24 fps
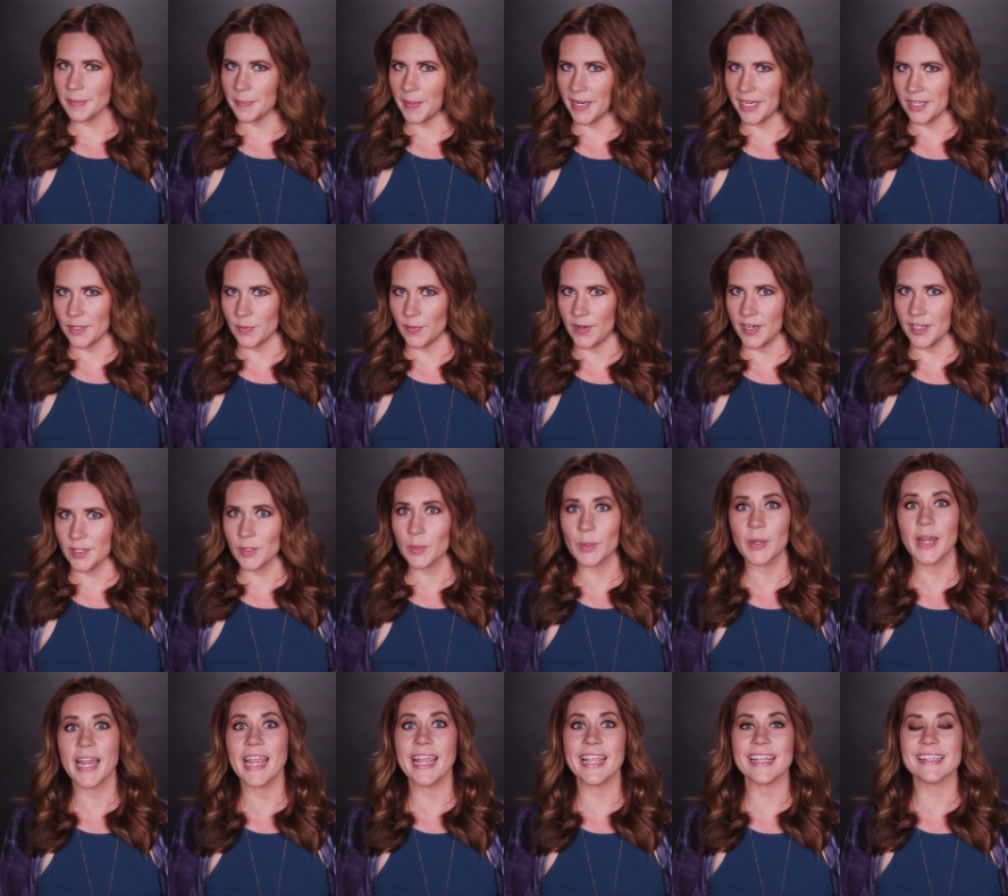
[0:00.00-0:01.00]
space race
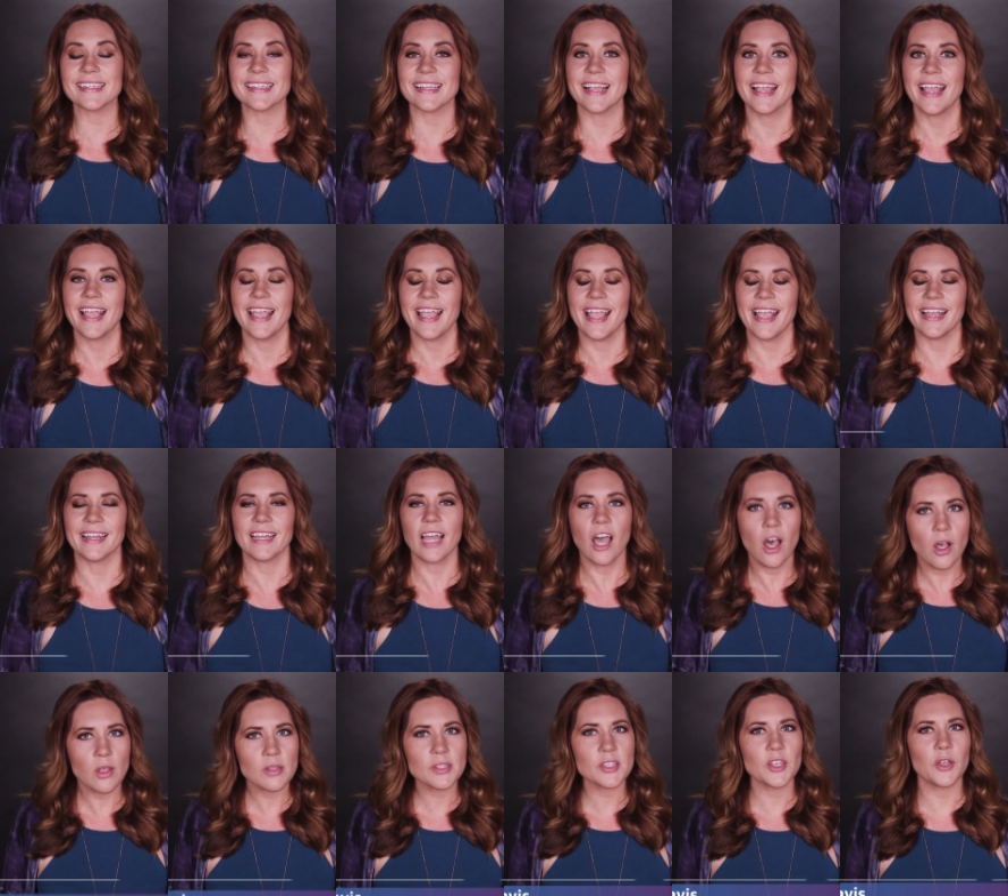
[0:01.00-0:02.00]
craze and
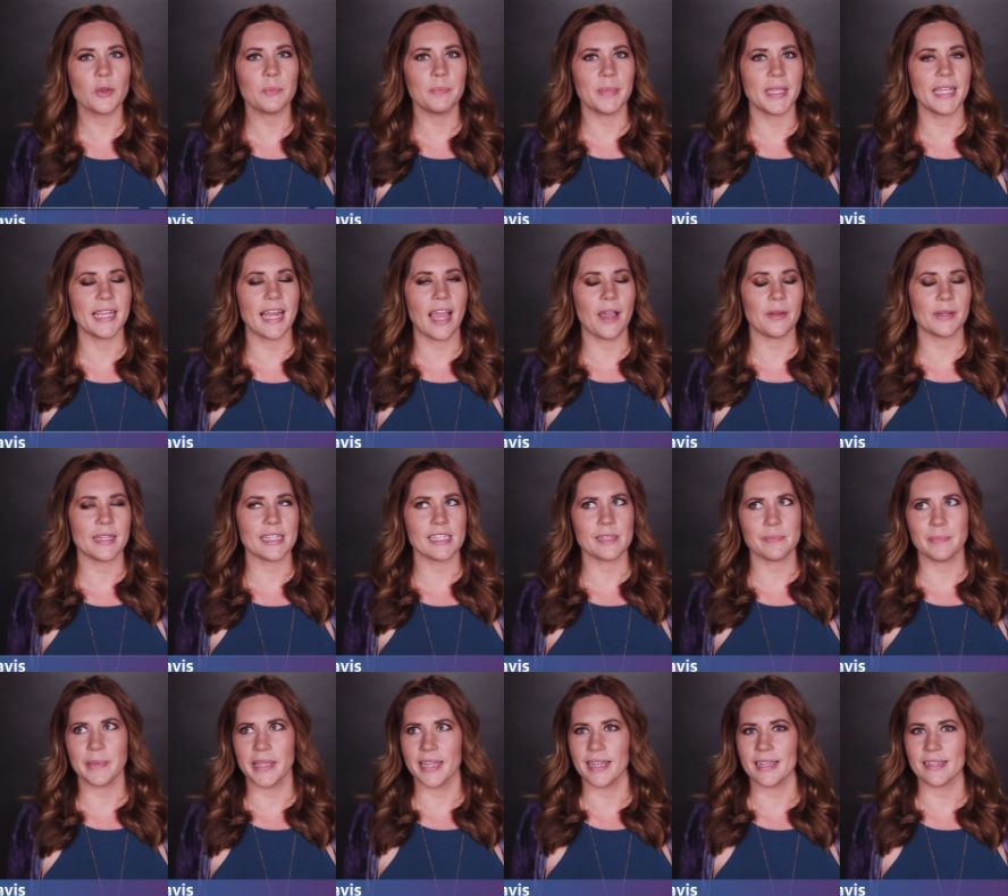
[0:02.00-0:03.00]
also beat out its
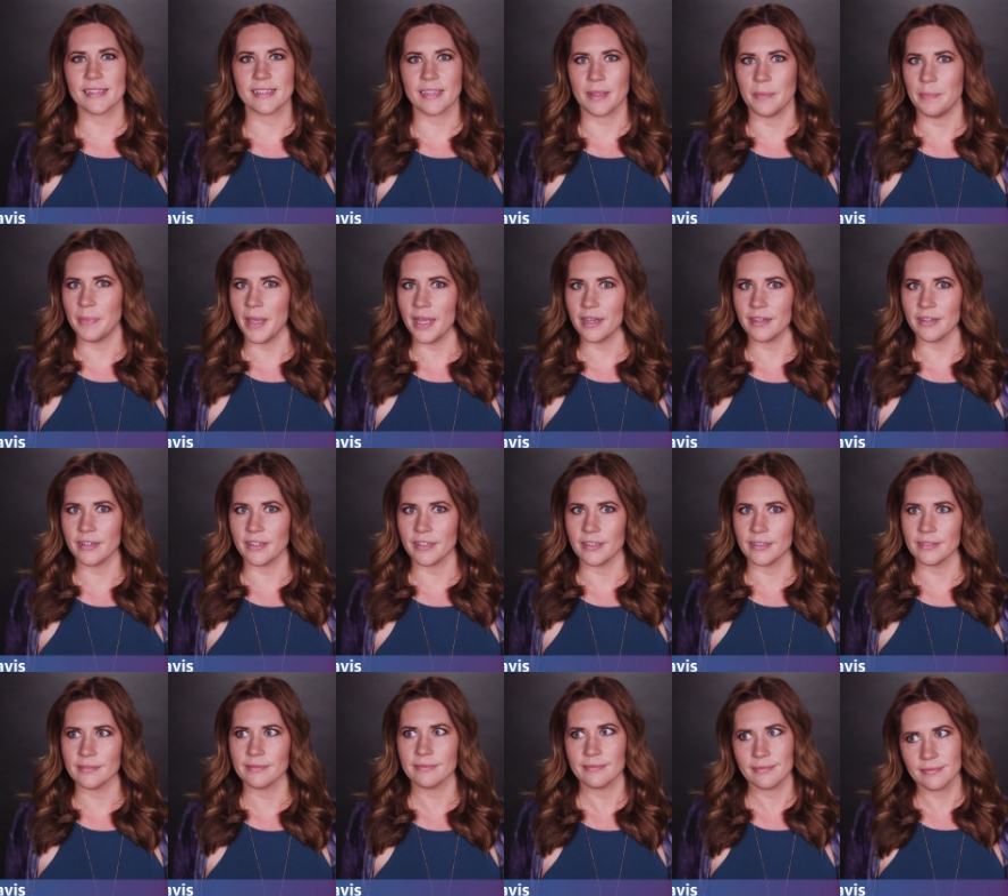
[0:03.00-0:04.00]
biggest
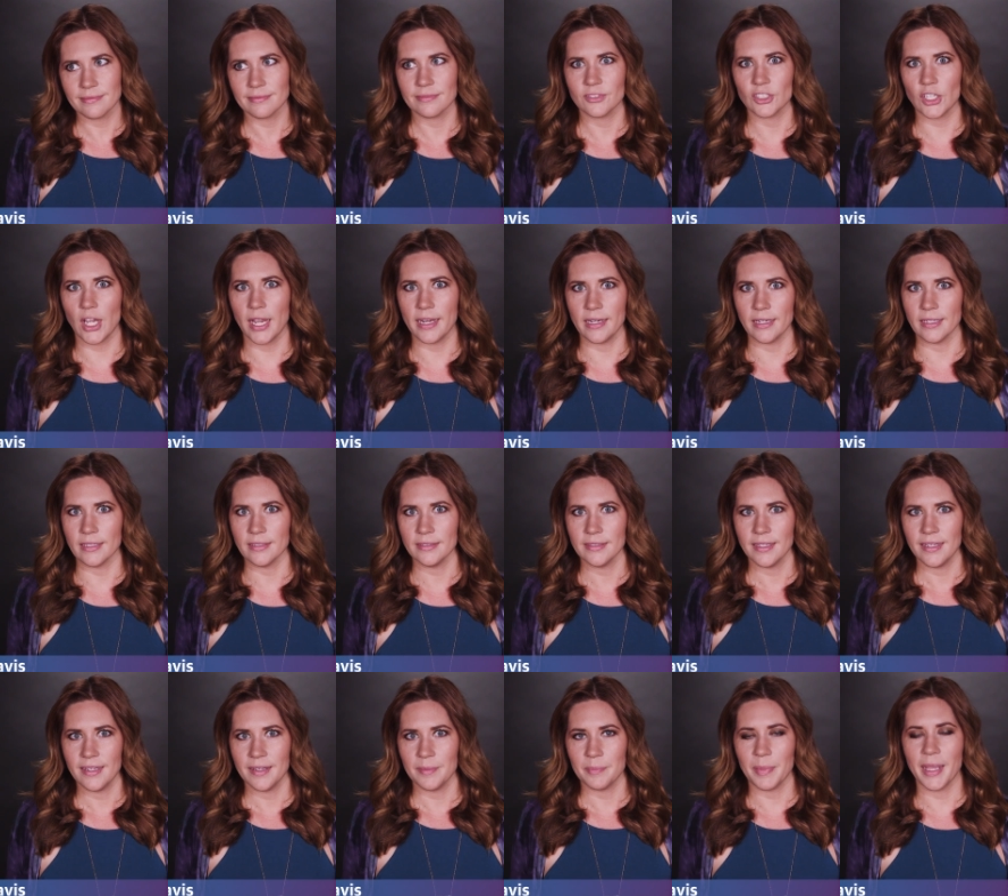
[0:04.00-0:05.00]
competitor, China,
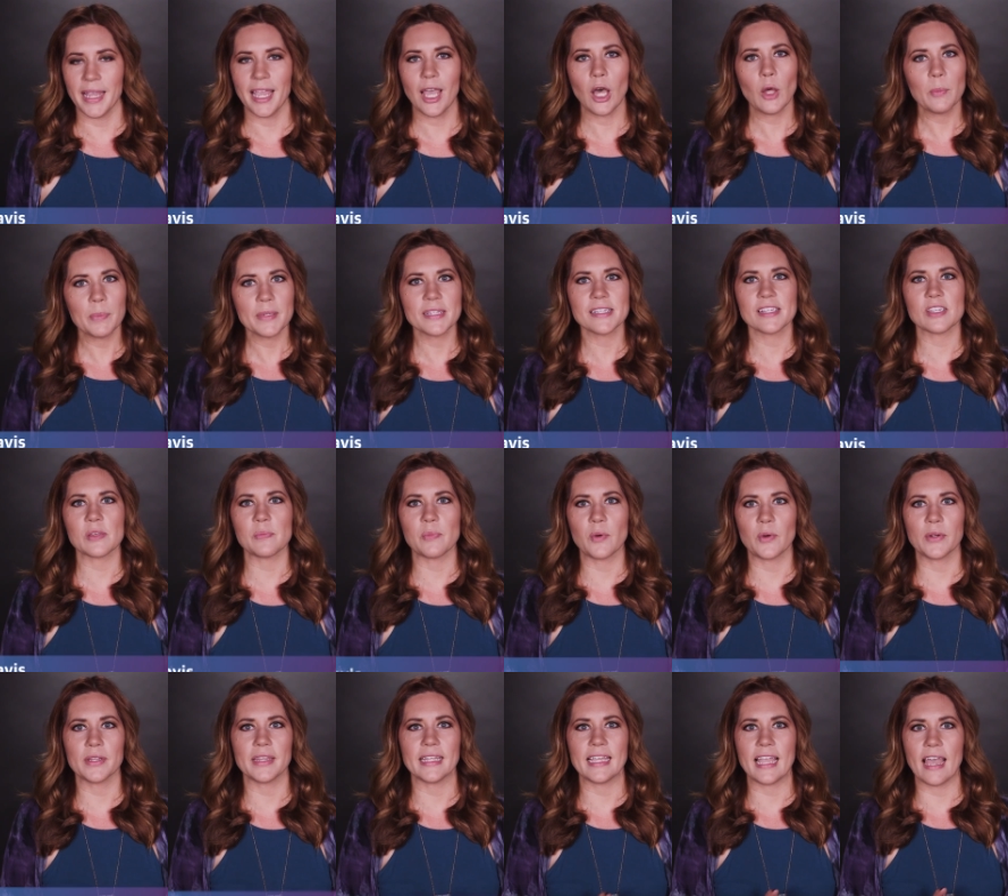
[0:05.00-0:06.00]
by helping
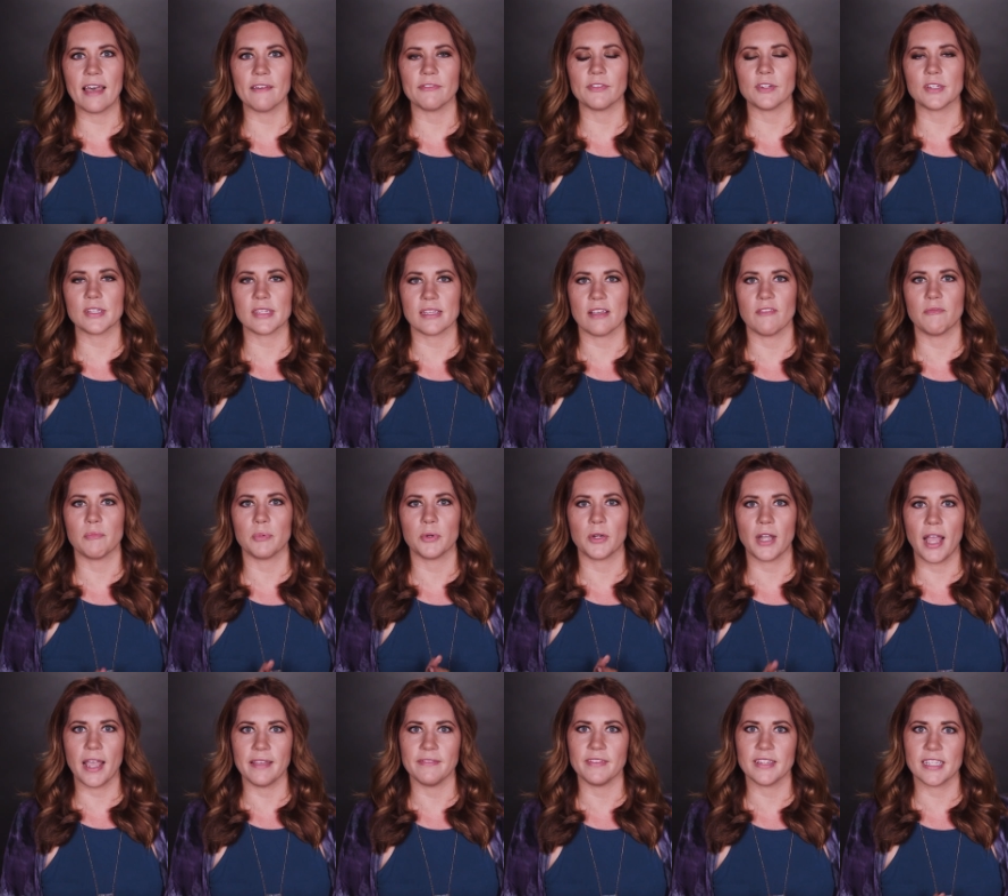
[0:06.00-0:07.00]
support the efforts of
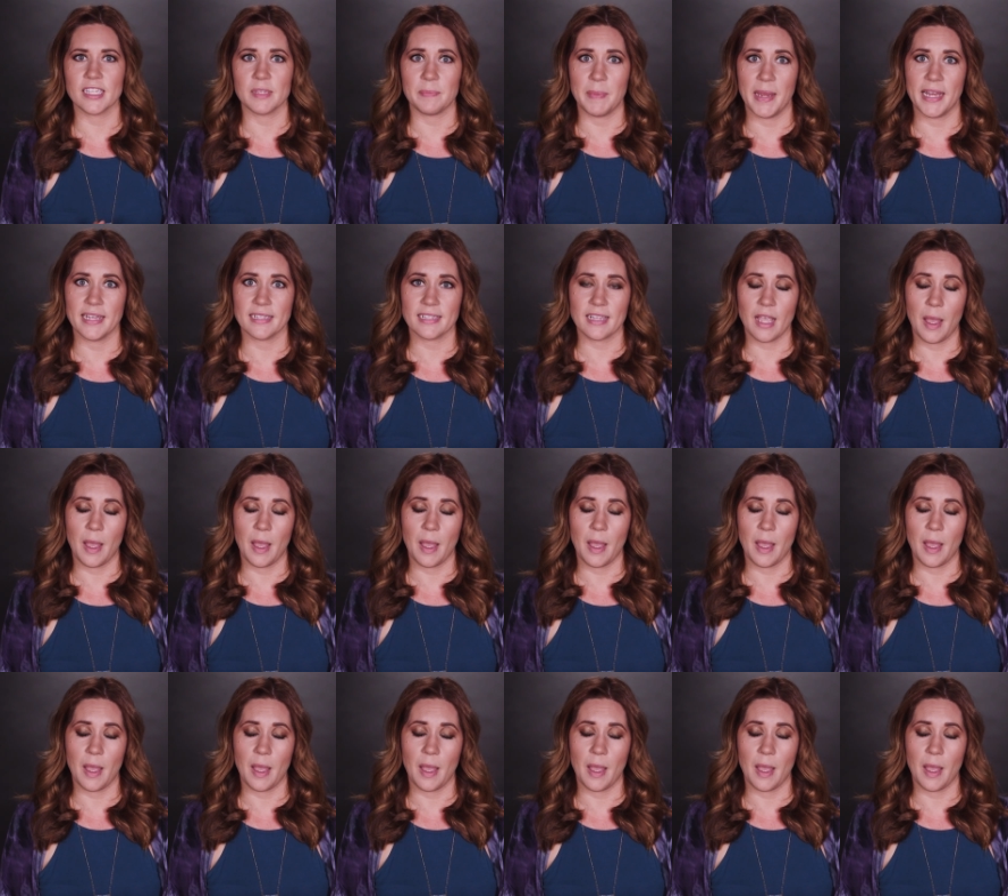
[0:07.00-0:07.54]
private space